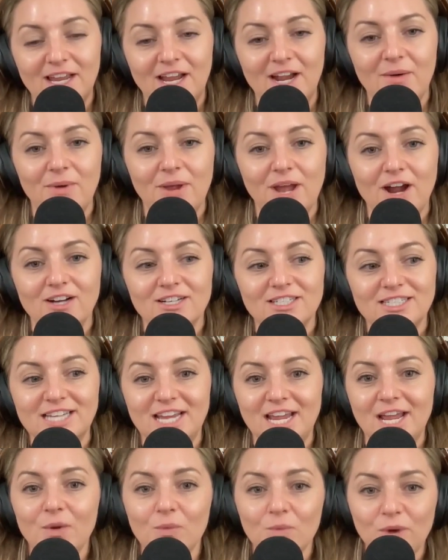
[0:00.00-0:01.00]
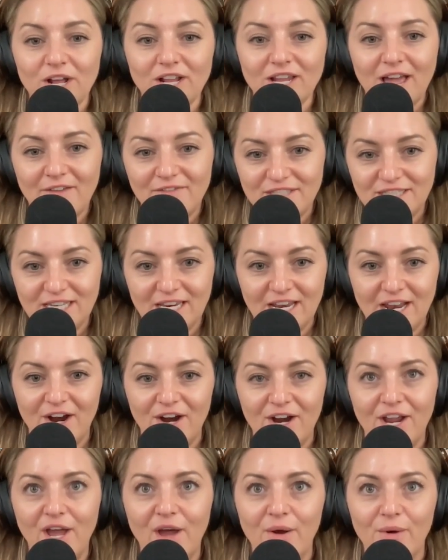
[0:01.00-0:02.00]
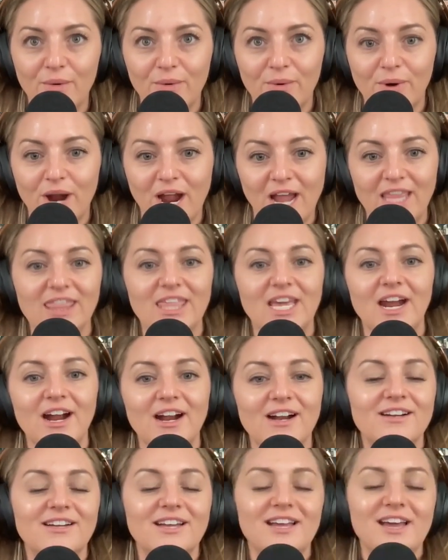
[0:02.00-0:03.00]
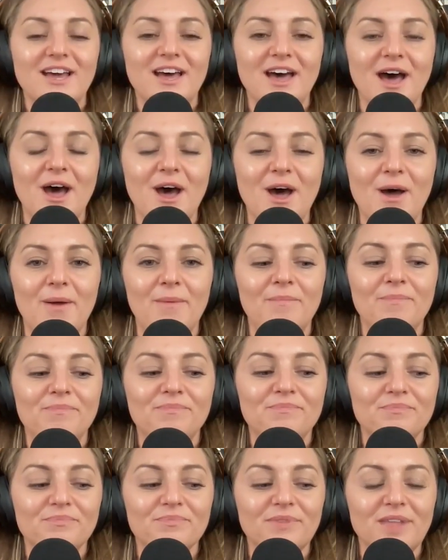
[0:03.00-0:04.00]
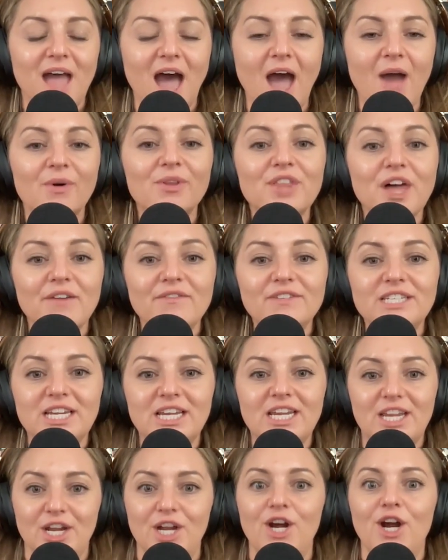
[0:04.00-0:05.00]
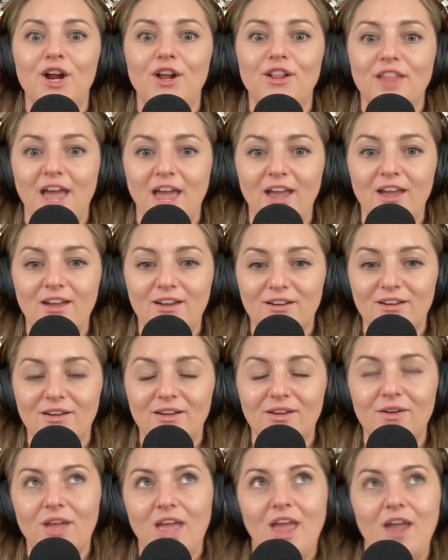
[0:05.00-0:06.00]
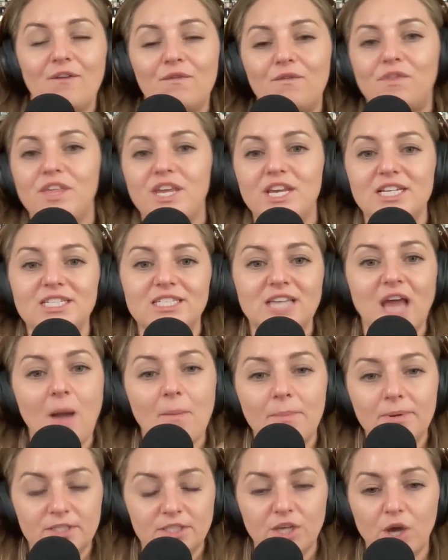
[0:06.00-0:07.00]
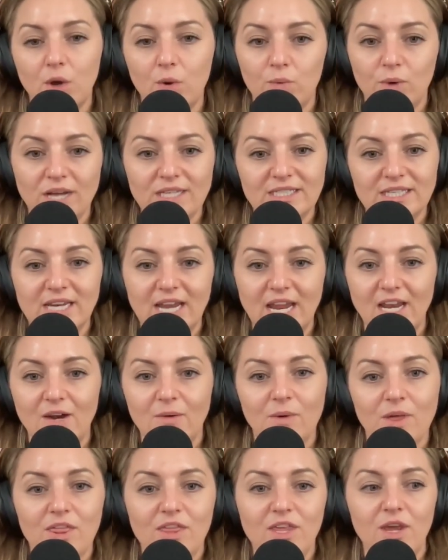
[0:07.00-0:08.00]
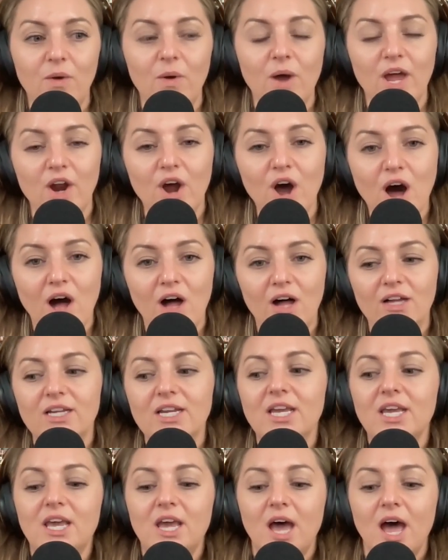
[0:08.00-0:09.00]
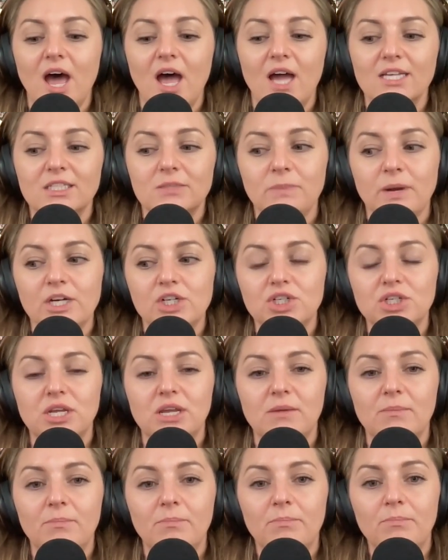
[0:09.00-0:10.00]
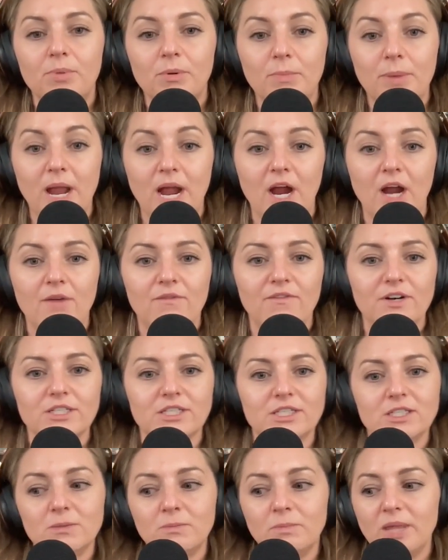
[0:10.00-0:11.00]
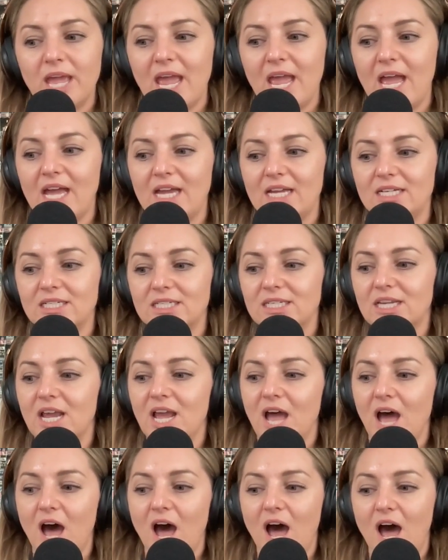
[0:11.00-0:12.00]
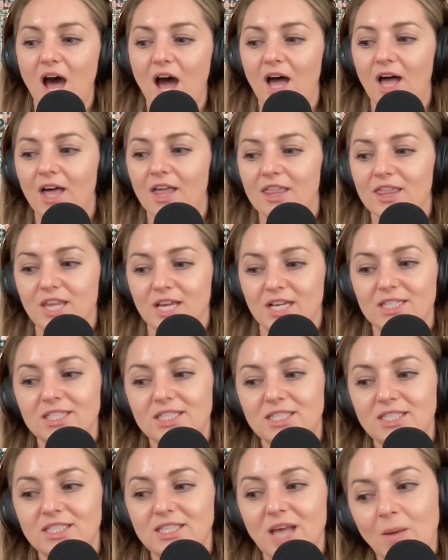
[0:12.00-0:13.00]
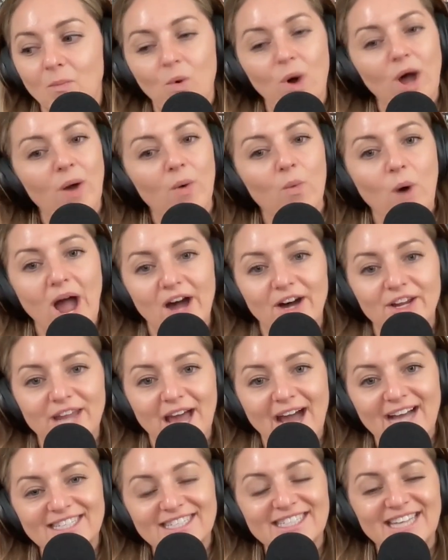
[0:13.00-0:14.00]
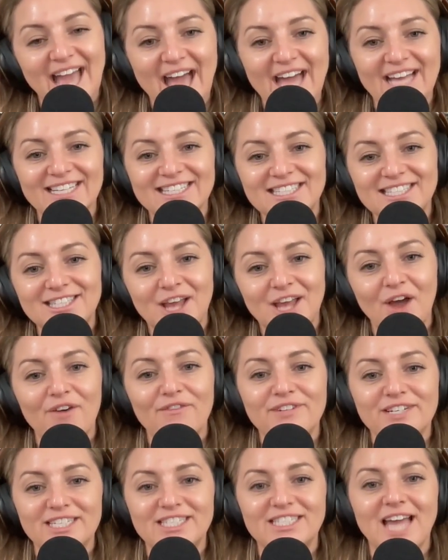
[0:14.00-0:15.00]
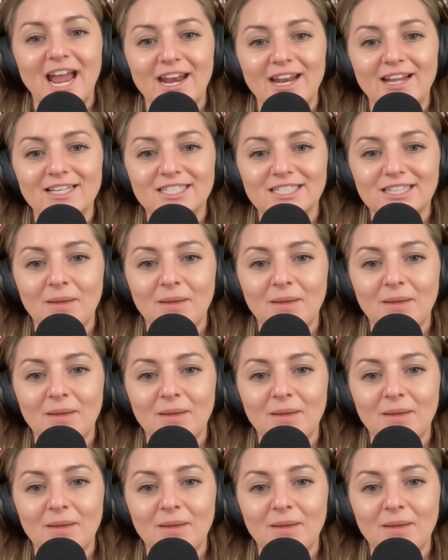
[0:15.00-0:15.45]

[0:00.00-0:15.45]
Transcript: here we are. See, real life scenario right there. I would love to hear like if this episode resonated with you at all, especially prepared versus planned, the somewhat wild ass guess of deciding